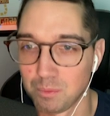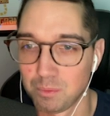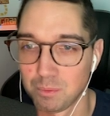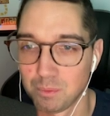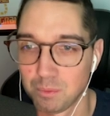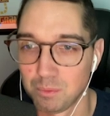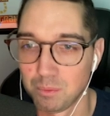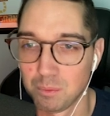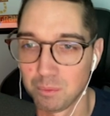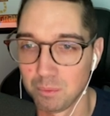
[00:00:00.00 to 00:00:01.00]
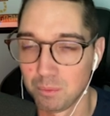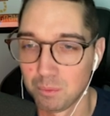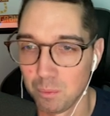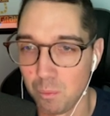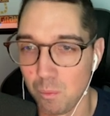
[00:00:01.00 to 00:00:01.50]

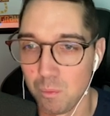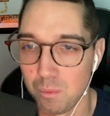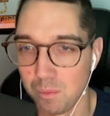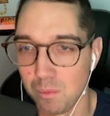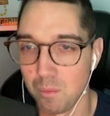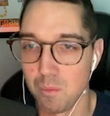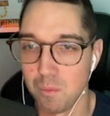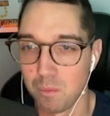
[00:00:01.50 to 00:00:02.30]
No words are spoken by the person on screen.